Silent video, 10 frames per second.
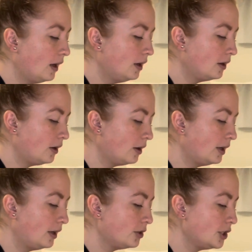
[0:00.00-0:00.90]
Current
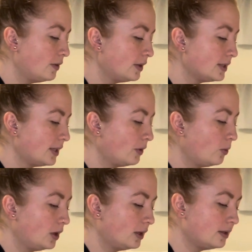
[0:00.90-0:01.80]
energy with the Seven of
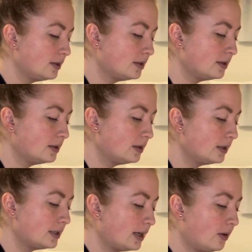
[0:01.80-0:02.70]
Wands, the
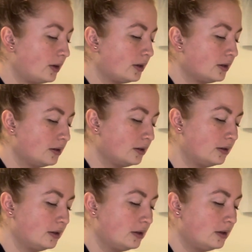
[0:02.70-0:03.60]
Tower,
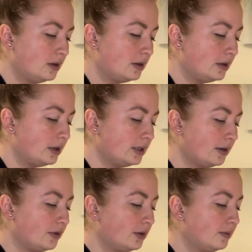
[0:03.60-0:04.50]
and the
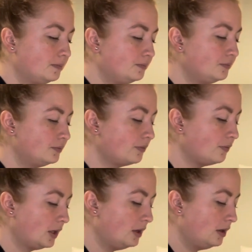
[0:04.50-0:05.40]
Devil.
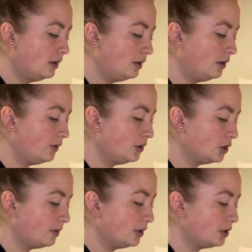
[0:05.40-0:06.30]
Near
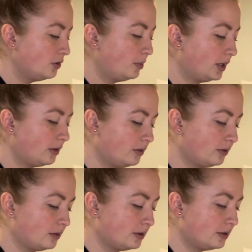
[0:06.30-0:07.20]
future with the Two of
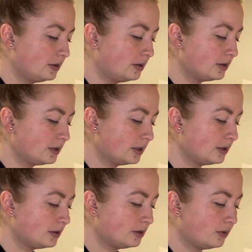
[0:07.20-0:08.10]
Pentacles, the Six
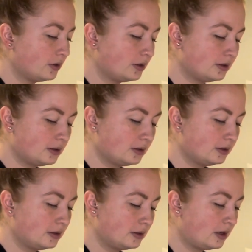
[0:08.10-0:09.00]
of Swords,
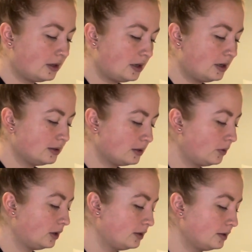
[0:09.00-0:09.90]
and the Ace of
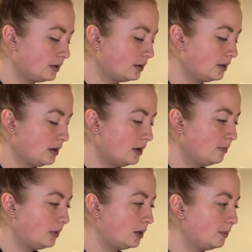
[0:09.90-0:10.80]
Wands.
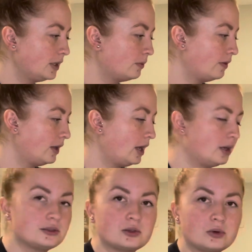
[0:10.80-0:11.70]
Bottom of the deck, we have the Eight
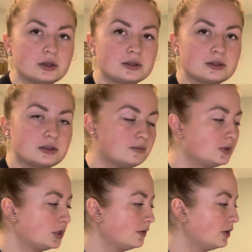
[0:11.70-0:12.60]
of Swords.
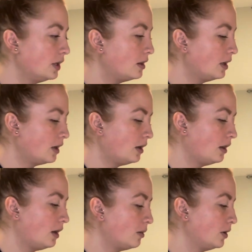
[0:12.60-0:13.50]
So you're definitely thinking a
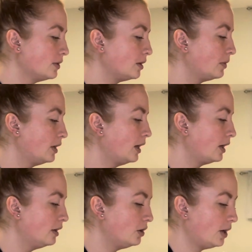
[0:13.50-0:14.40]
lot about something, kind
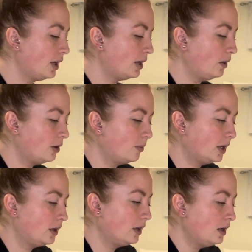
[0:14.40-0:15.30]
of in your head a little bit.